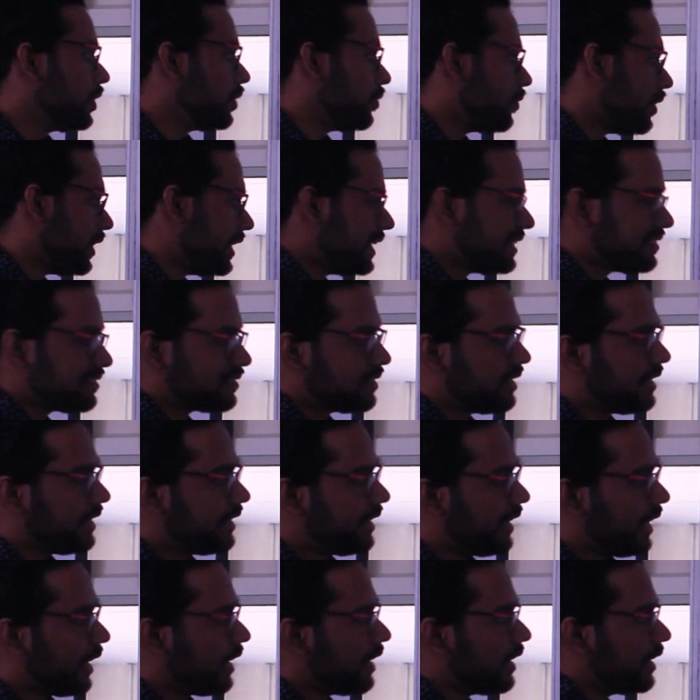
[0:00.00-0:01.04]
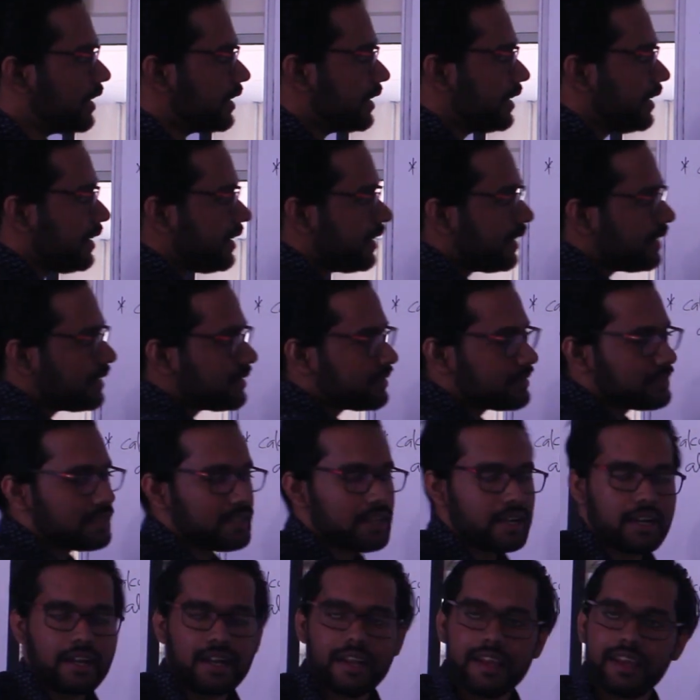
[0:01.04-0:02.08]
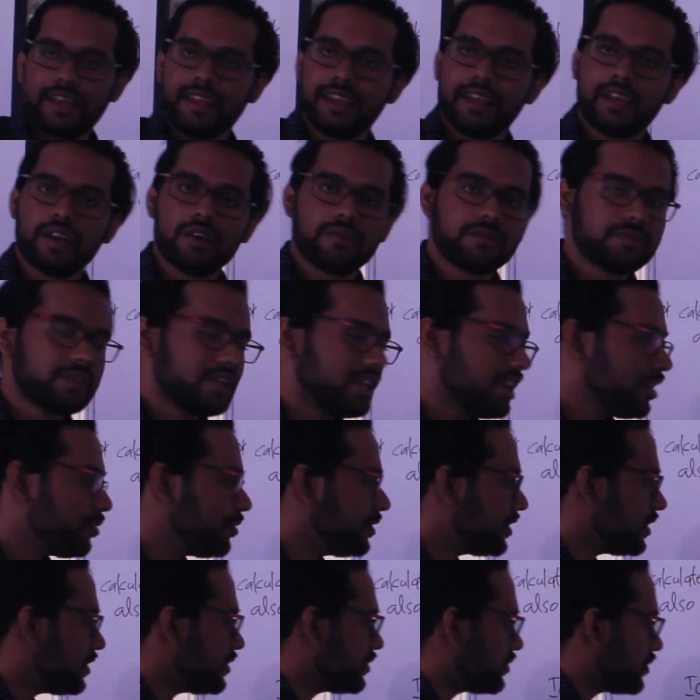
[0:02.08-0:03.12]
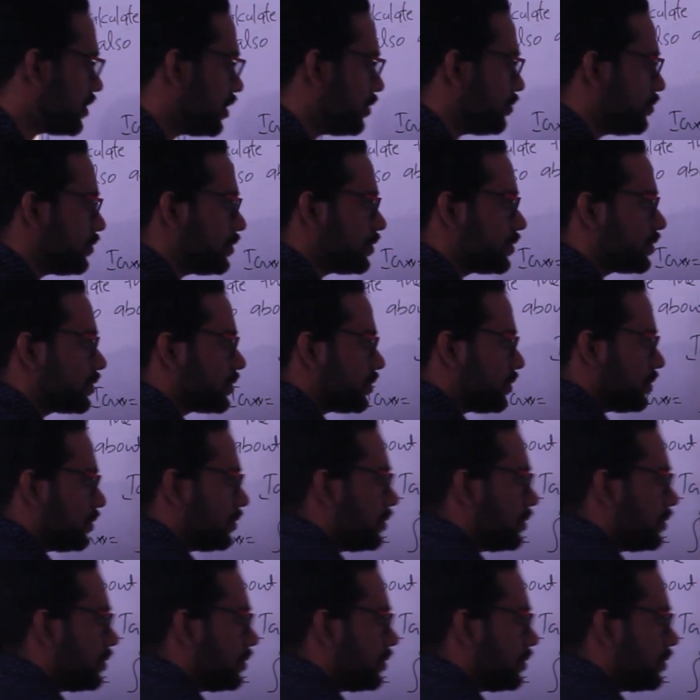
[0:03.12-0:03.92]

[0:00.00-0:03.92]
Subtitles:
what is dA? dA is the area of the elemental strip. So